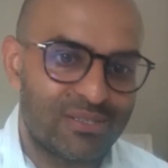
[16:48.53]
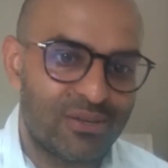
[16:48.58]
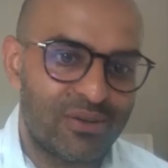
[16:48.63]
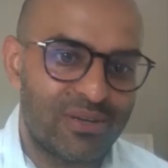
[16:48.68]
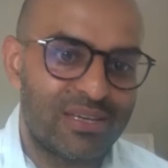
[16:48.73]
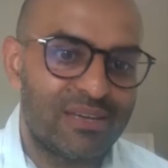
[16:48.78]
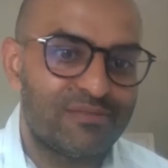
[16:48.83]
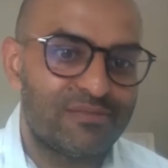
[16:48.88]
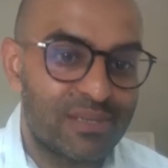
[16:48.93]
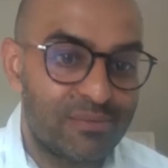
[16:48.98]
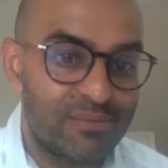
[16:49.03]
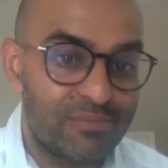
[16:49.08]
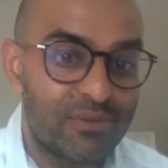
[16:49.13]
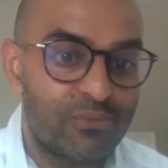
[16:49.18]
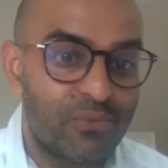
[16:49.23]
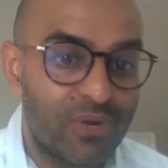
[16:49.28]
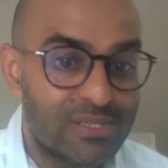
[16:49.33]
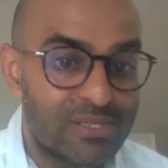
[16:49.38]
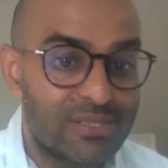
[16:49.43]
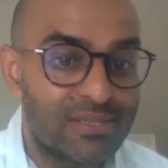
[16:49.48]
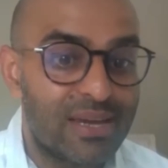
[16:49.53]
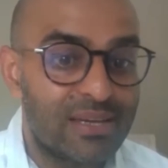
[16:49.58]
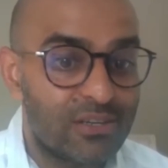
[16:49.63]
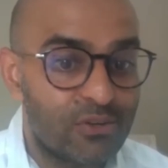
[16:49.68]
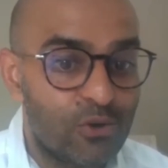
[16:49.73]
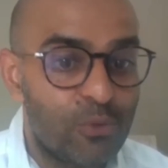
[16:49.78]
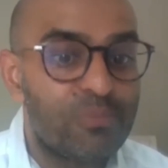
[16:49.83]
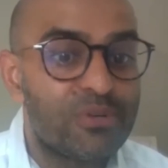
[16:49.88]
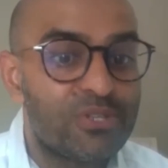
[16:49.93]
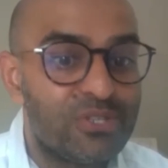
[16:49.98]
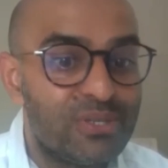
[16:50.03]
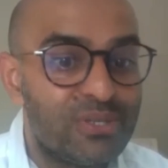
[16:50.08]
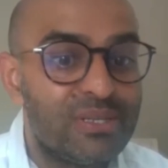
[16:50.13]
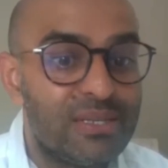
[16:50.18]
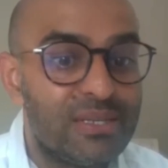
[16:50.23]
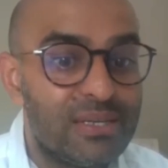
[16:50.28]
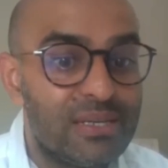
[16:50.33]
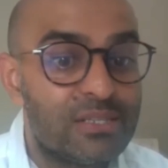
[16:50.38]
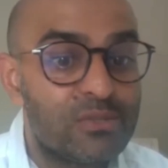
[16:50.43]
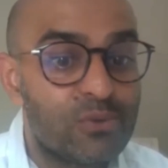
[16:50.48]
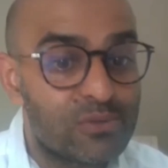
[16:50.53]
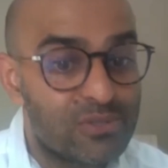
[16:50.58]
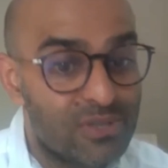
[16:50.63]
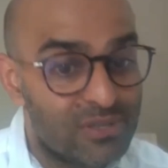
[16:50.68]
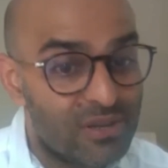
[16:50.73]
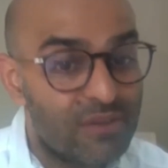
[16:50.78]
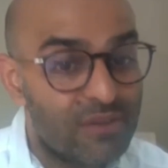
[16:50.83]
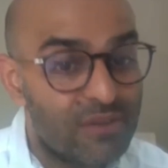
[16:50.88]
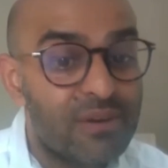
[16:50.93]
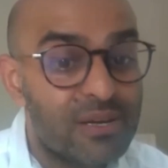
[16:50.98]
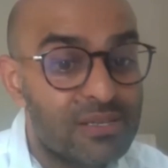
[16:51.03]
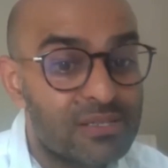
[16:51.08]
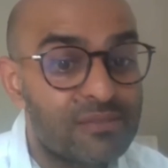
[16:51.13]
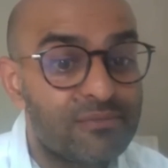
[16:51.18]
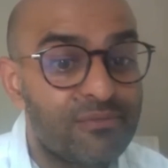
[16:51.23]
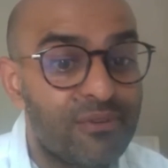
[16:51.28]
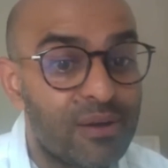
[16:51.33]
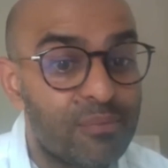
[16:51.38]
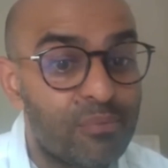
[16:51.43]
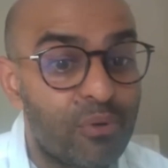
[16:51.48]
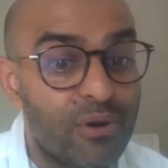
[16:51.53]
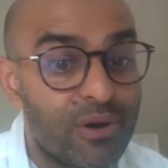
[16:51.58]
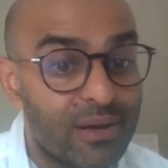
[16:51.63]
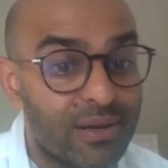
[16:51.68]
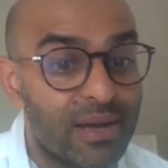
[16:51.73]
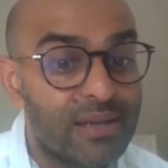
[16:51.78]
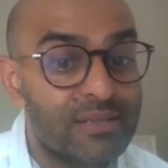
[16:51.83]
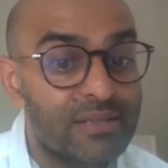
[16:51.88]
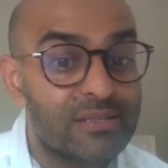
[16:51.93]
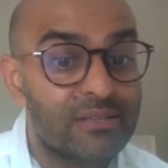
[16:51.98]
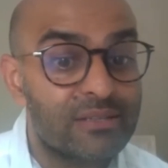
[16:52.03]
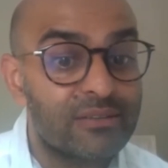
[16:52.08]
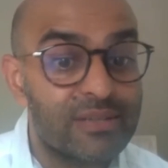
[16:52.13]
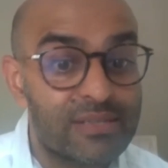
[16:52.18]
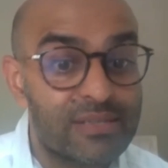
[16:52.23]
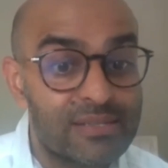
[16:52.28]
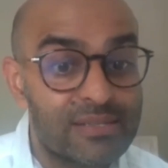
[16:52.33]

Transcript: So it gives them, once again, an opportunity to also diversify product categories.